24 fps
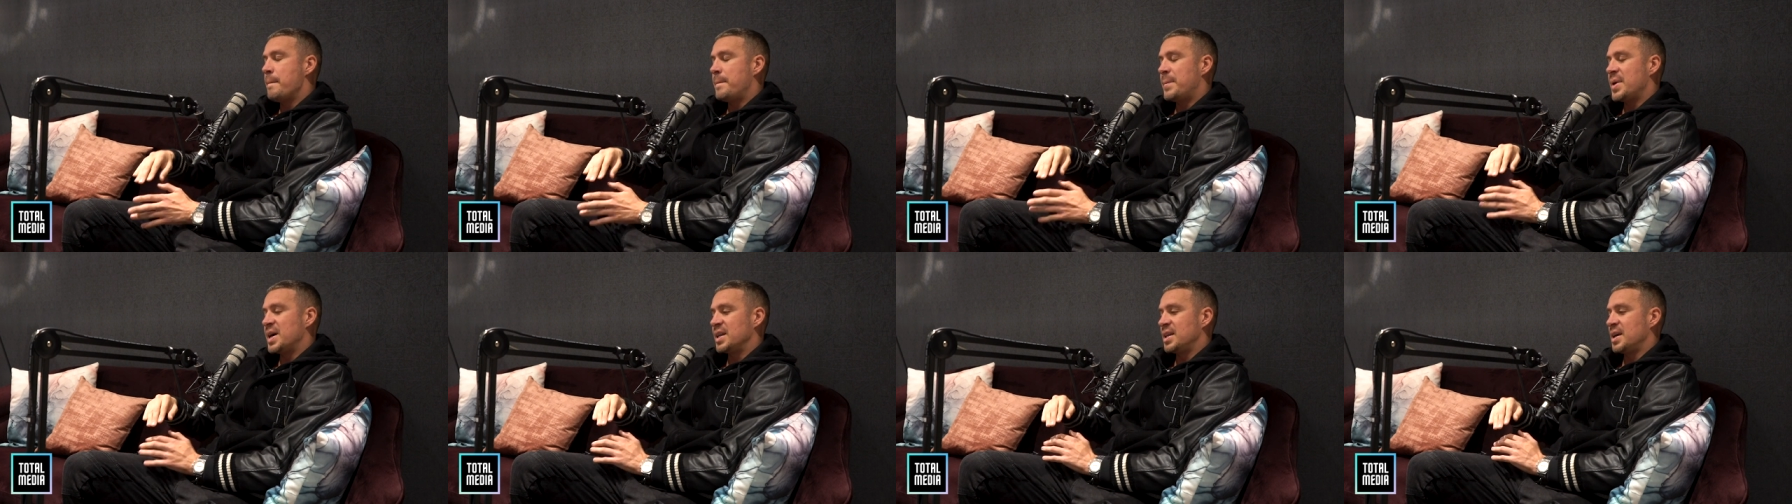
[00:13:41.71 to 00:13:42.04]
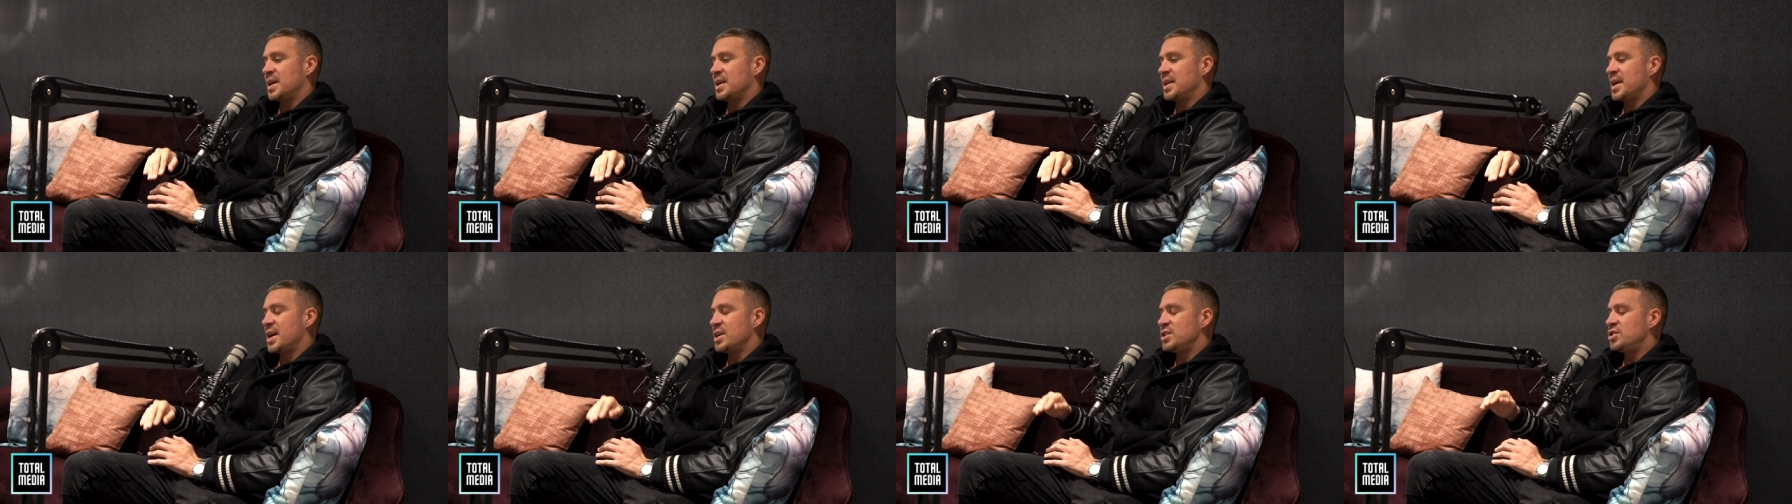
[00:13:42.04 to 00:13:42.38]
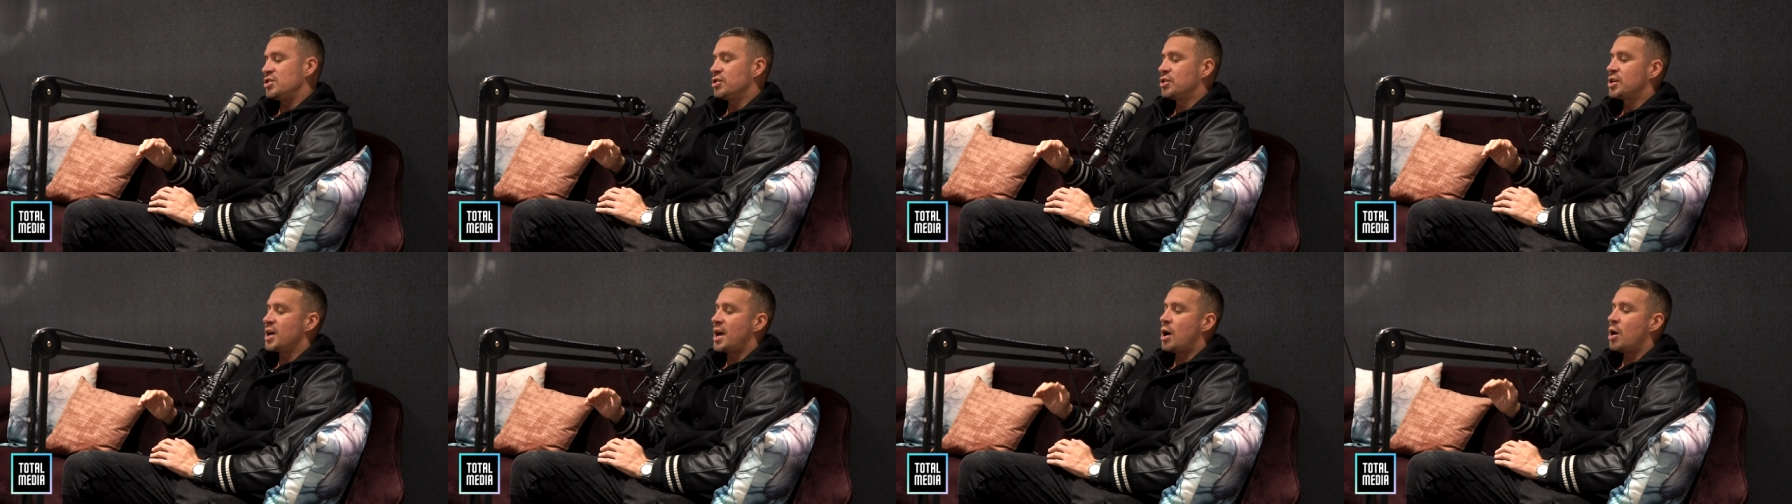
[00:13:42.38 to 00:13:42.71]
But then as
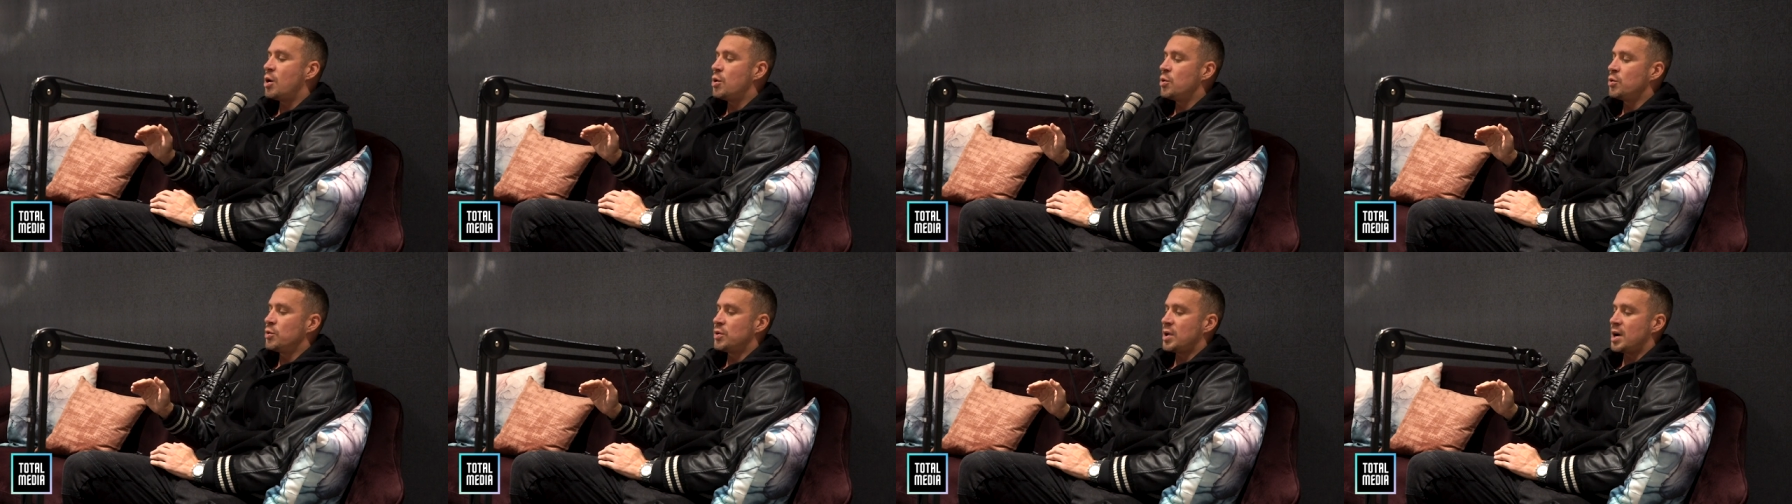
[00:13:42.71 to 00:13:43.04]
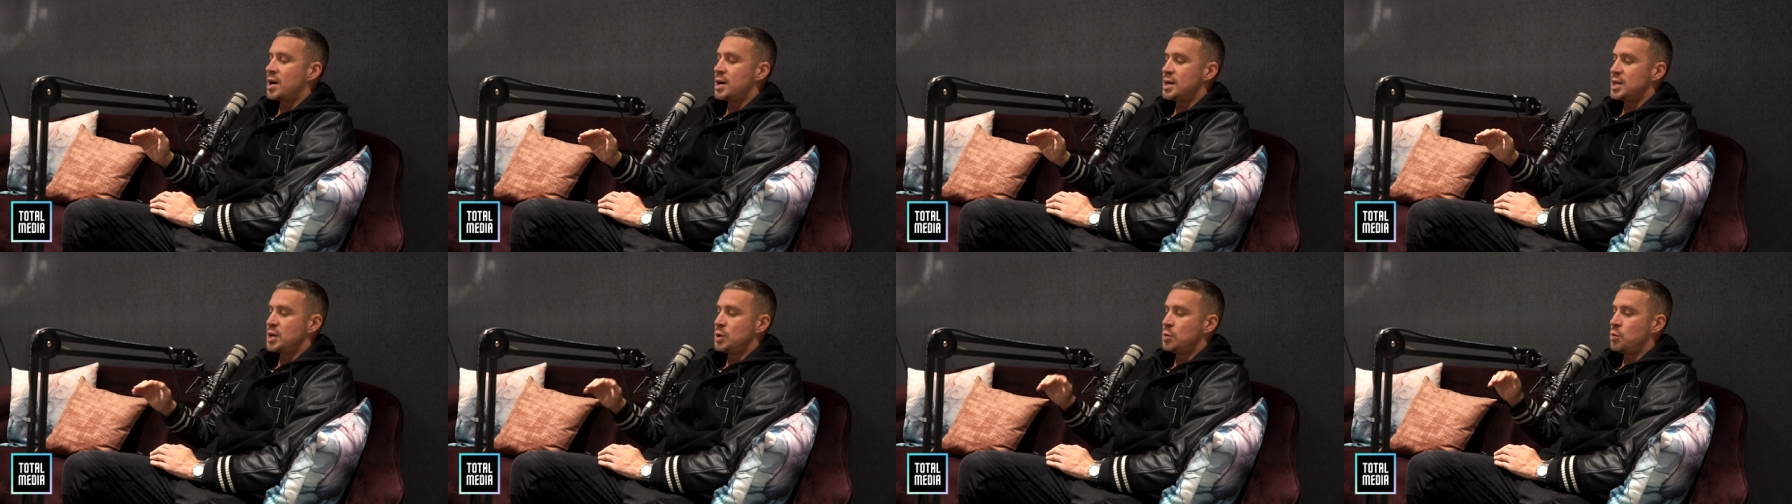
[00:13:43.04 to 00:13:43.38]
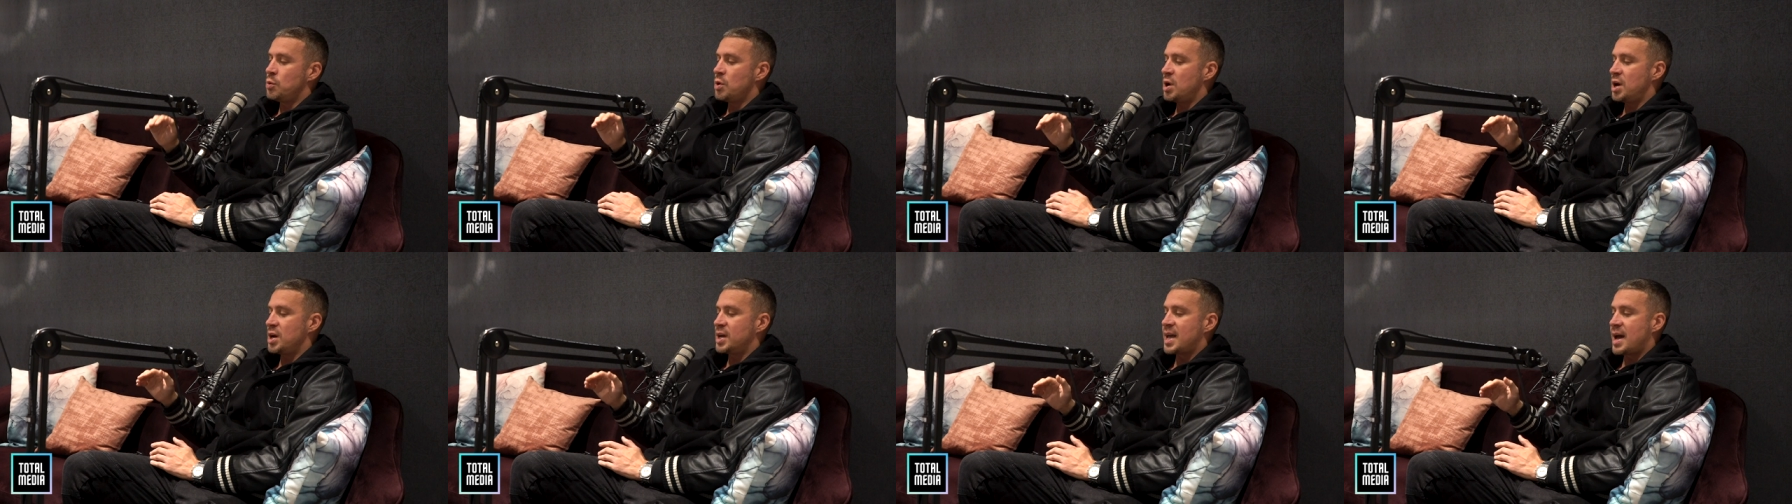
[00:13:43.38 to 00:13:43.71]
you get older, you
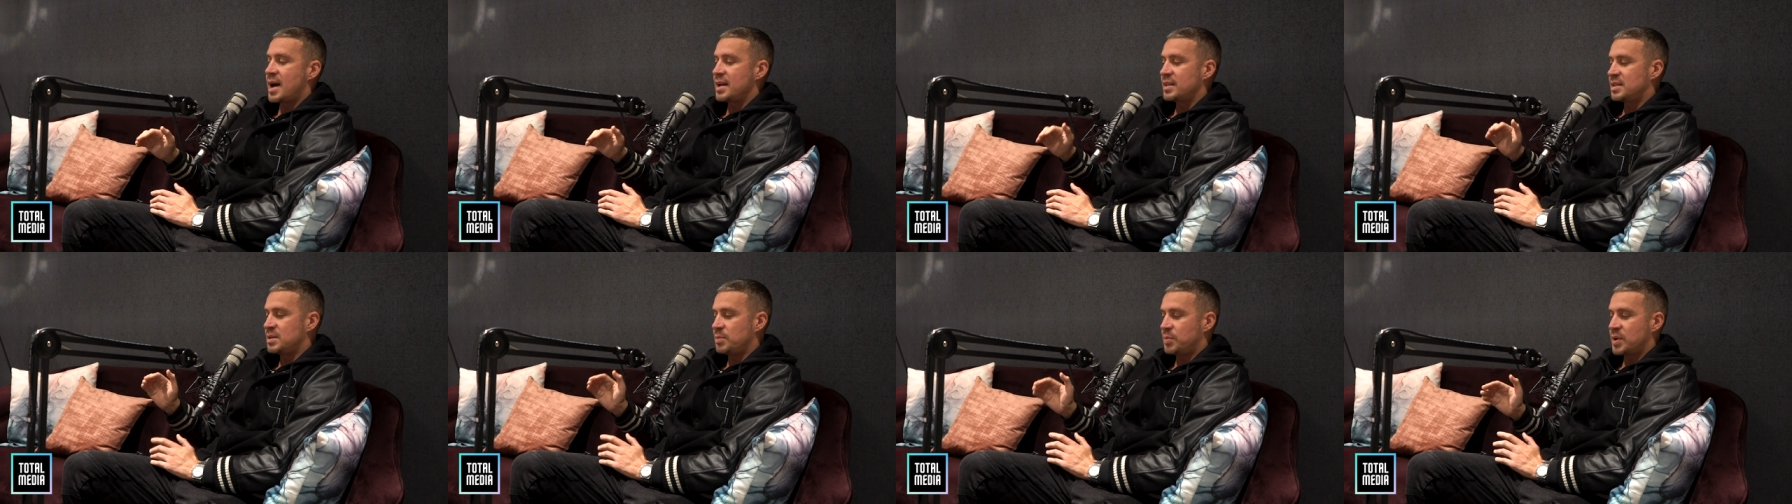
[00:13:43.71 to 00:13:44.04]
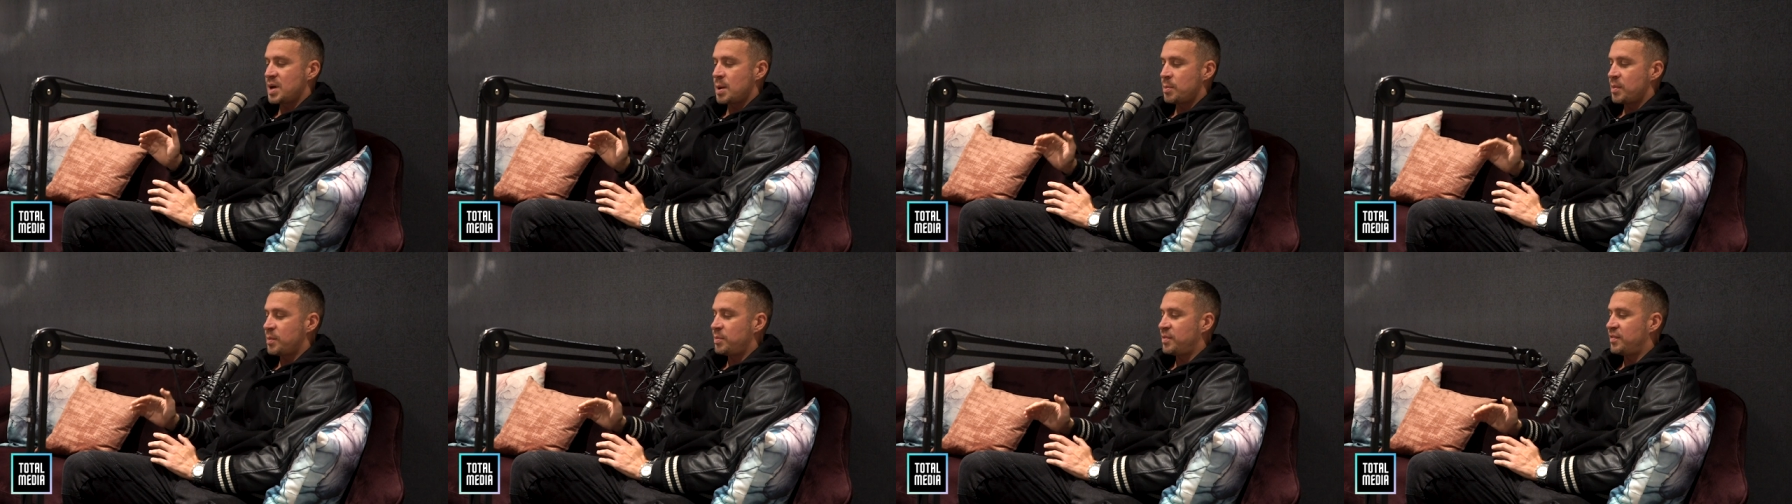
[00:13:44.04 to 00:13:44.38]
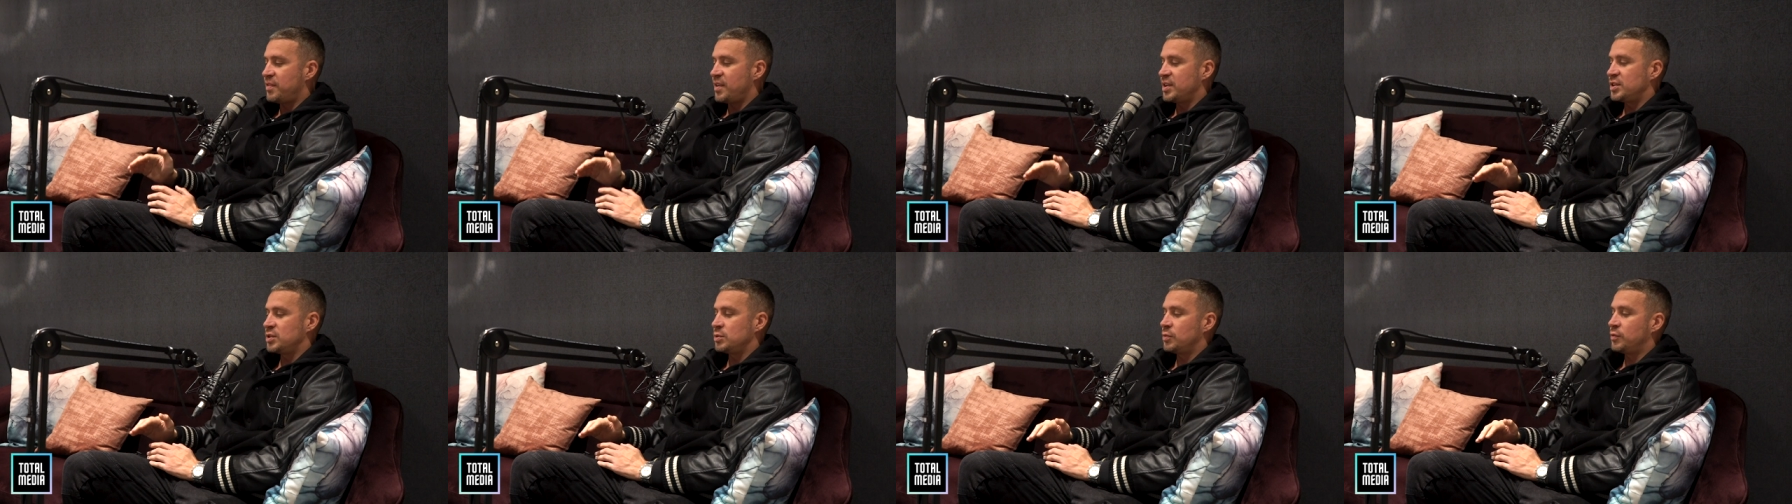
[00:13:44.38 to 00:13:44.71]
work out to become a
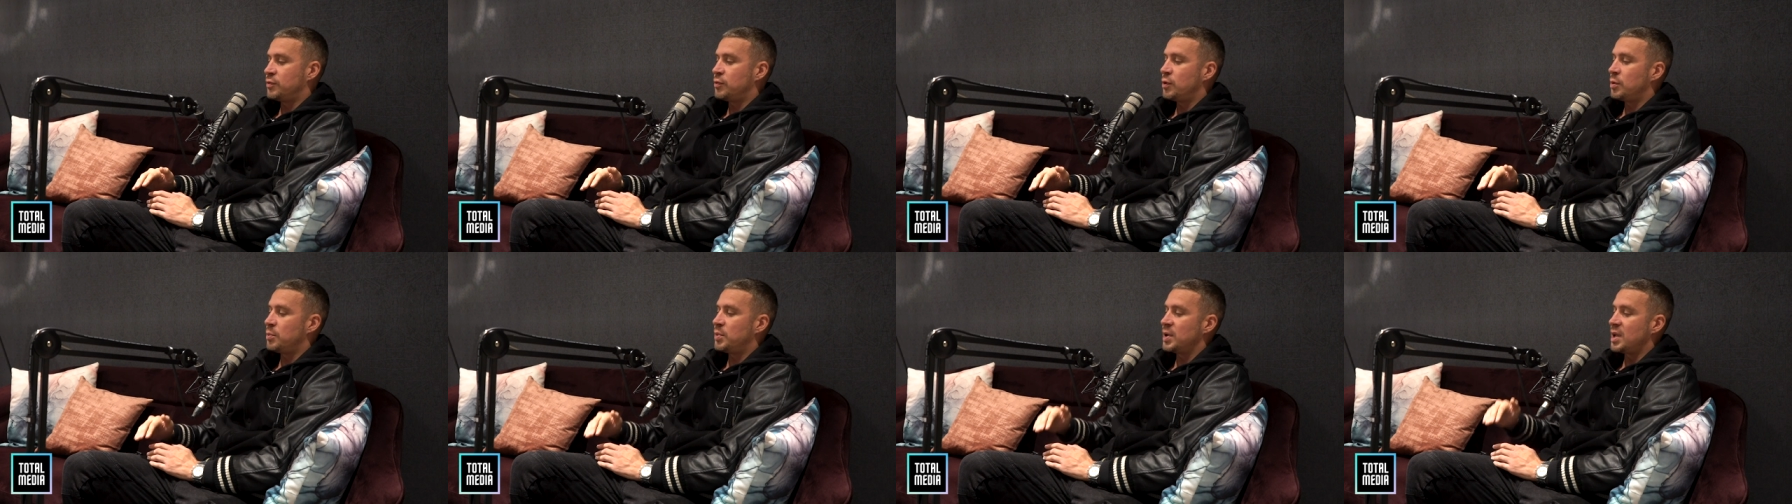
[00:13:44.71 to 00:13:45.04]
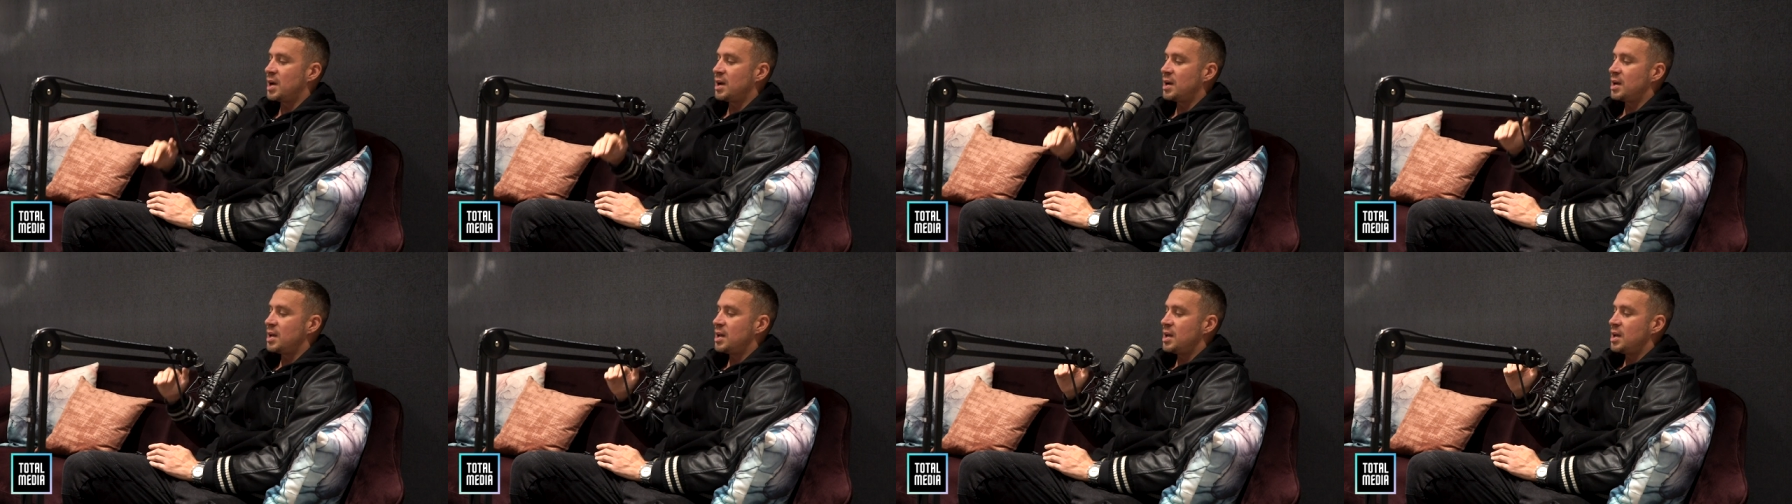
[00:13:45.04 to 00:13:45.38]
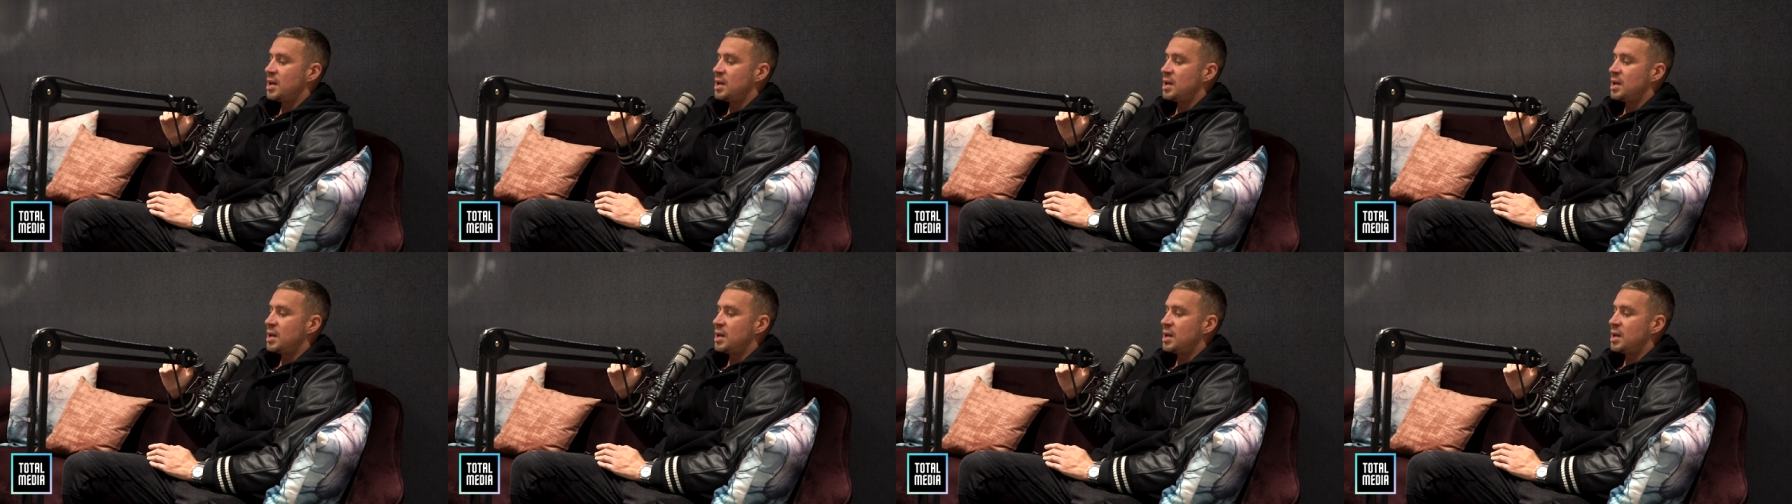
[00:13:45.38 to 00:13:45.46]
professional footballer.